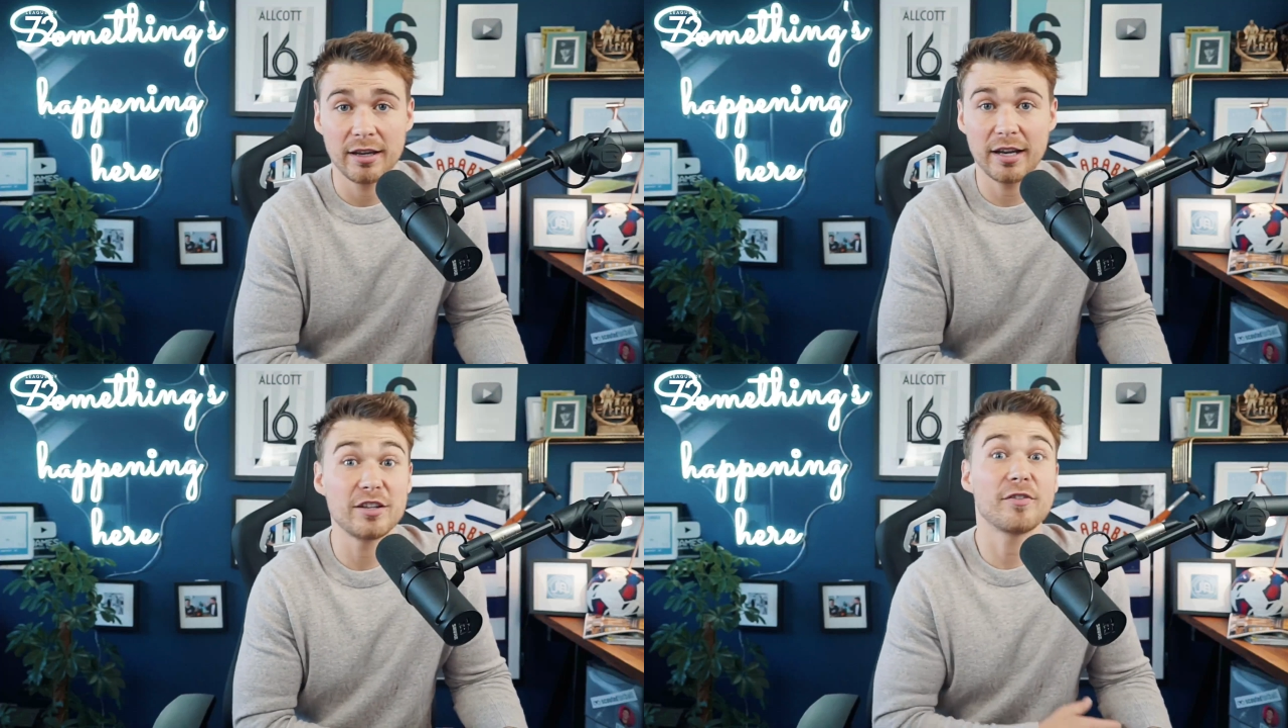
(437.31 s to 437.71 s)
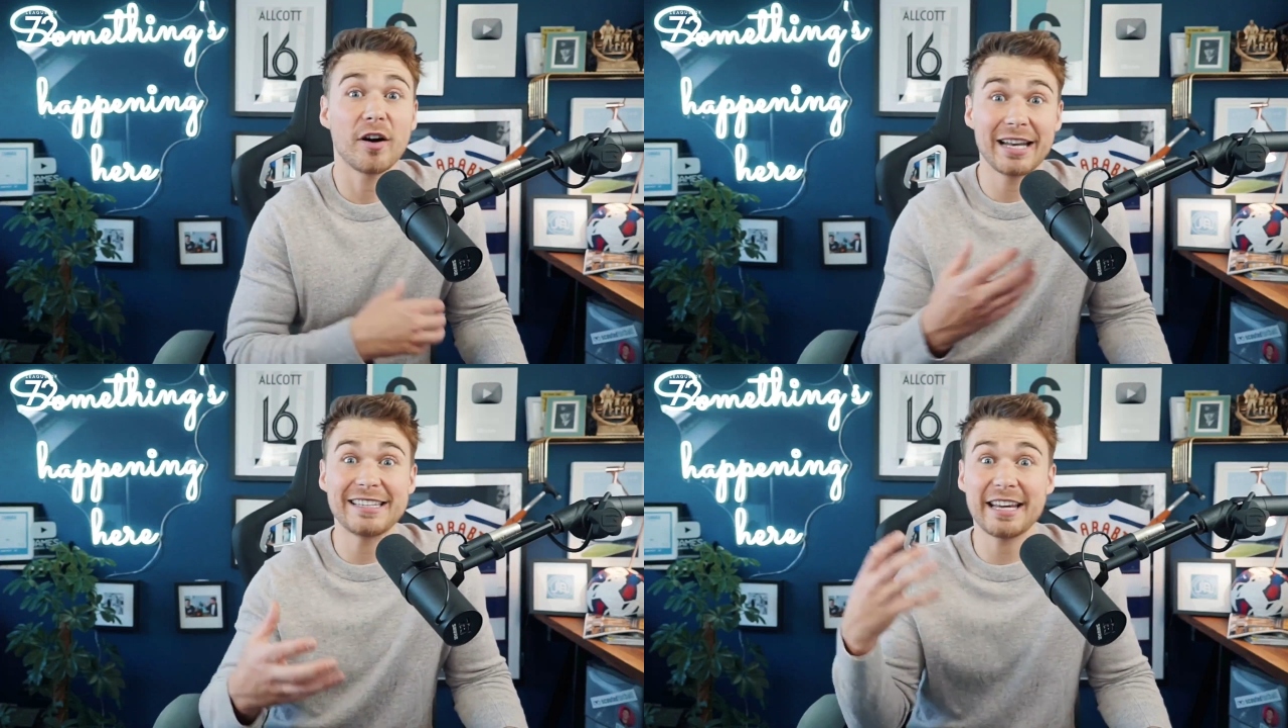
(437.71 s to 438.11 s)
and he's
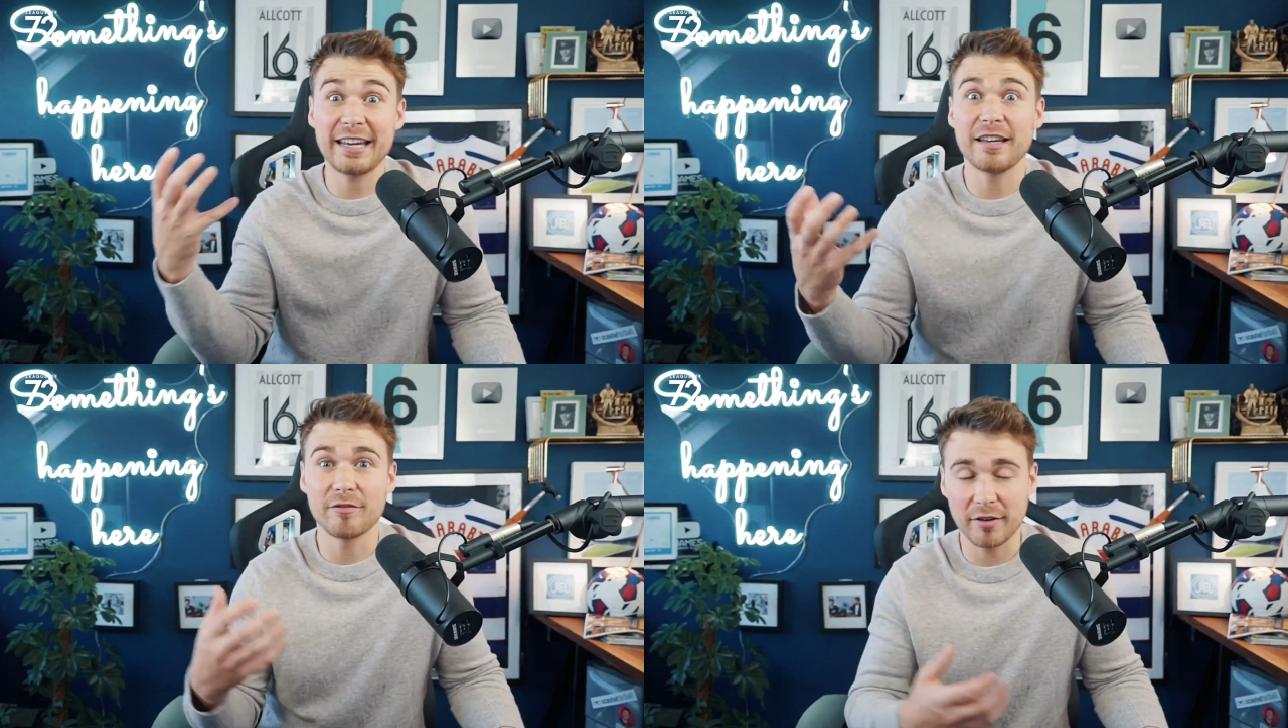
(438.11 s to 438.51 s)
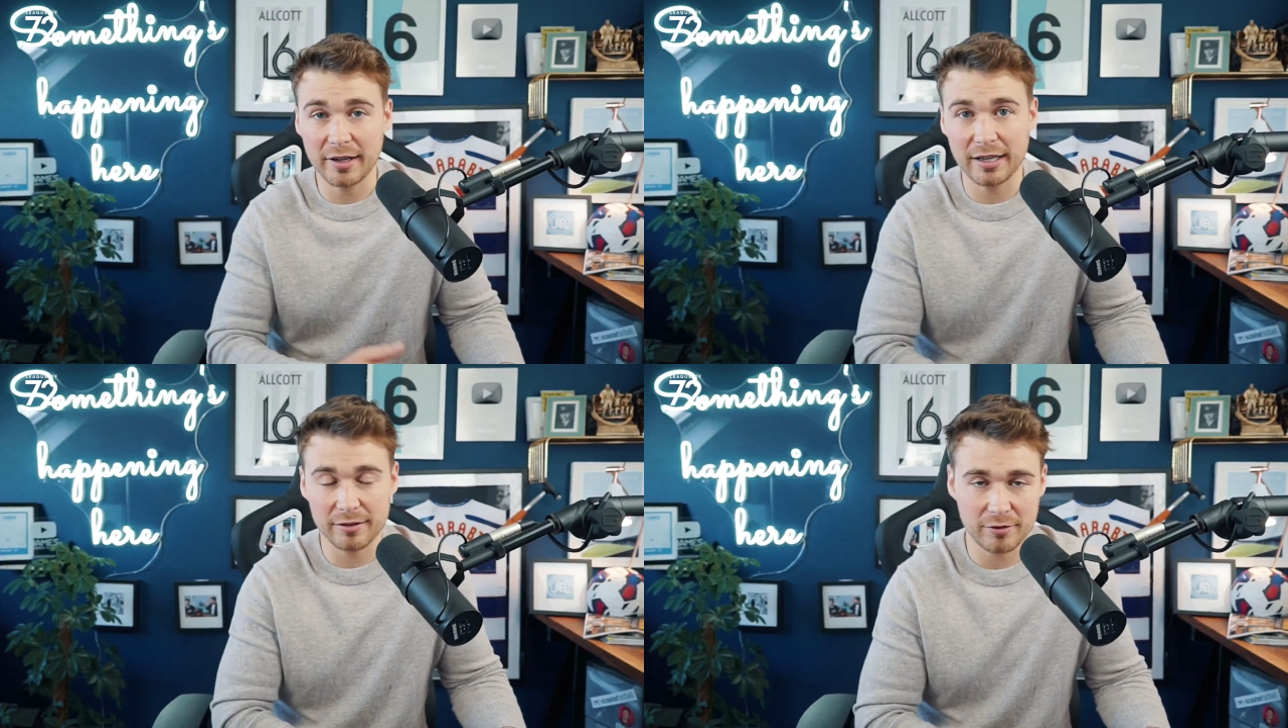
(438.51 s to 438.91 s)
finally taking free
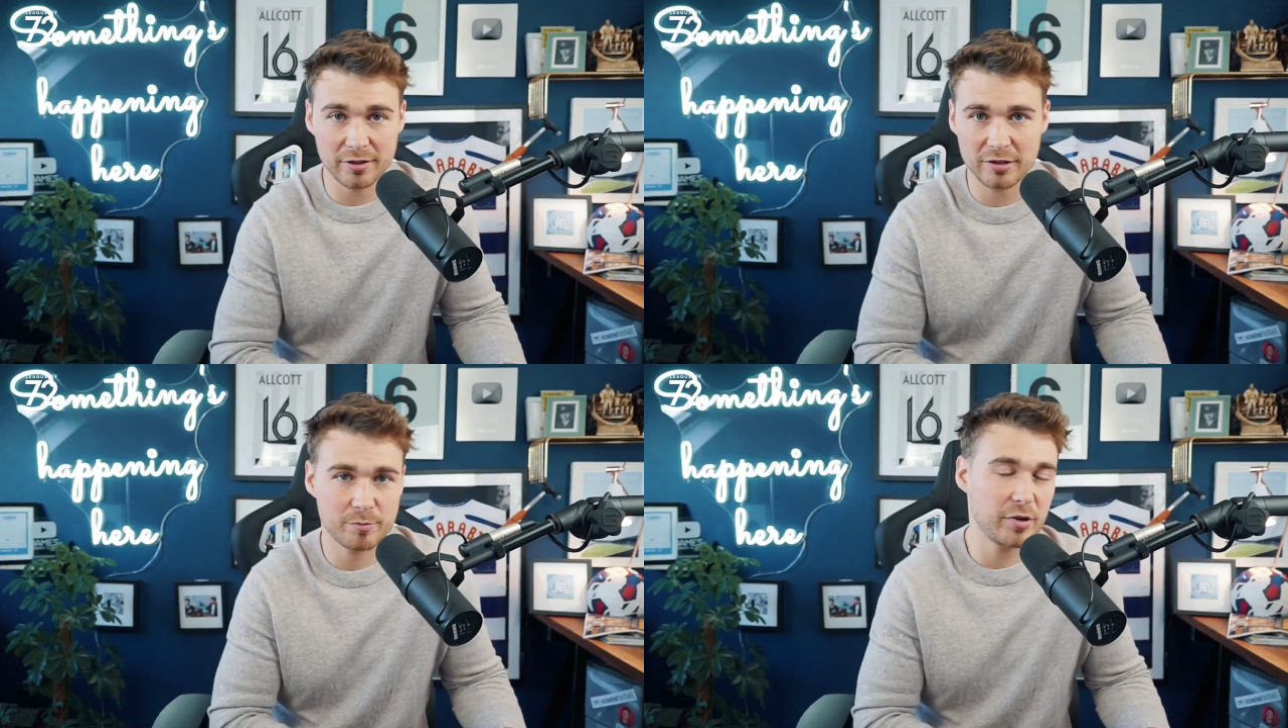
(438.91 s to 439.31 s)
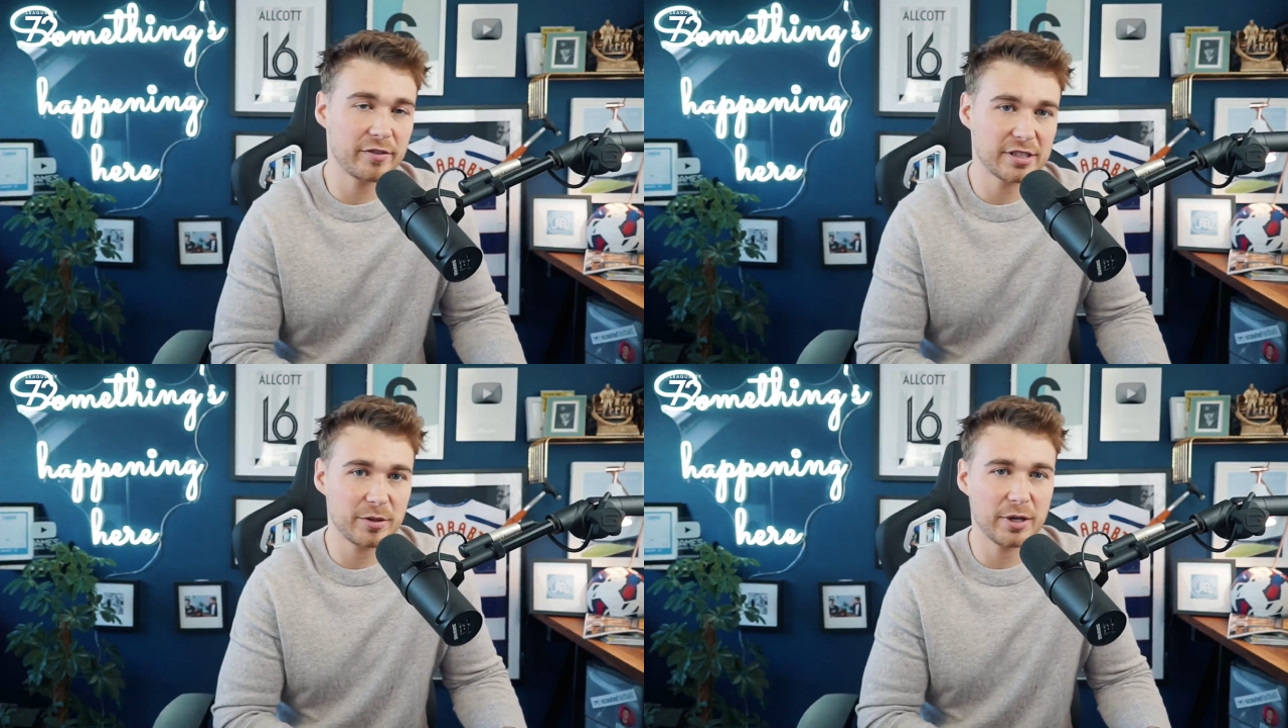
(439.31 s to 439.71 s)
kicks for us, because
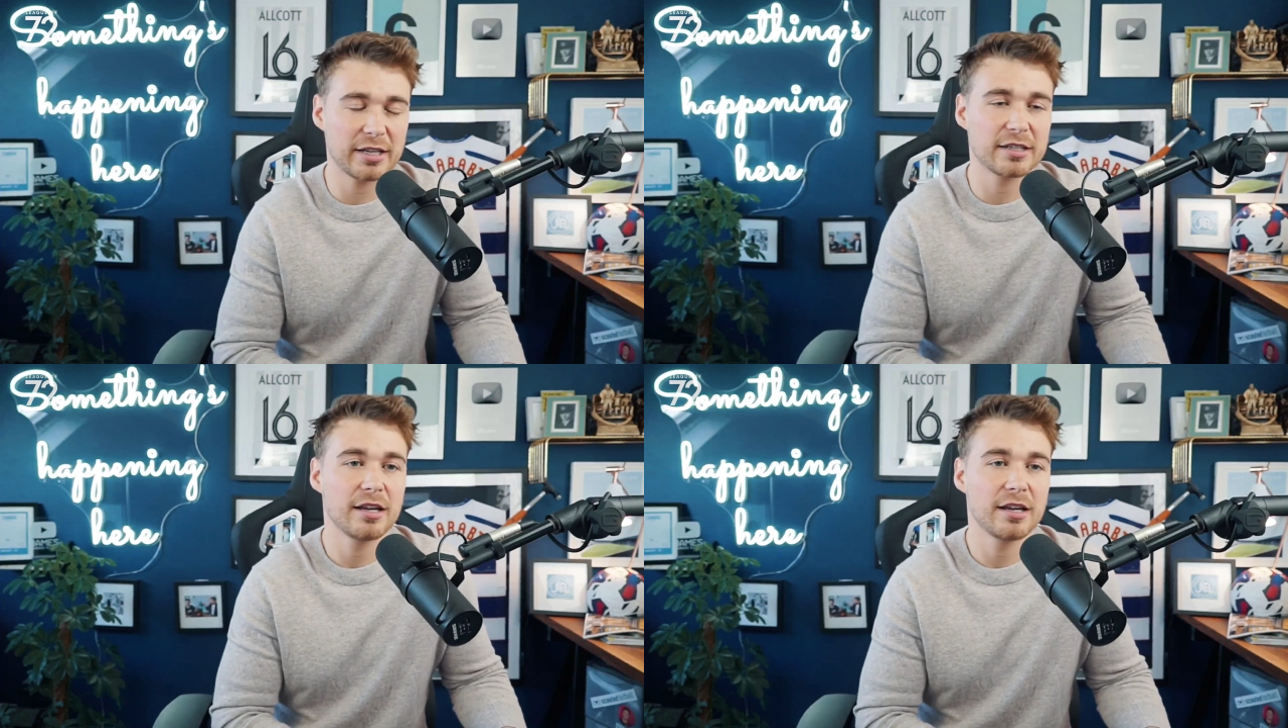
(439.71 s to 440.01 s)
previously we had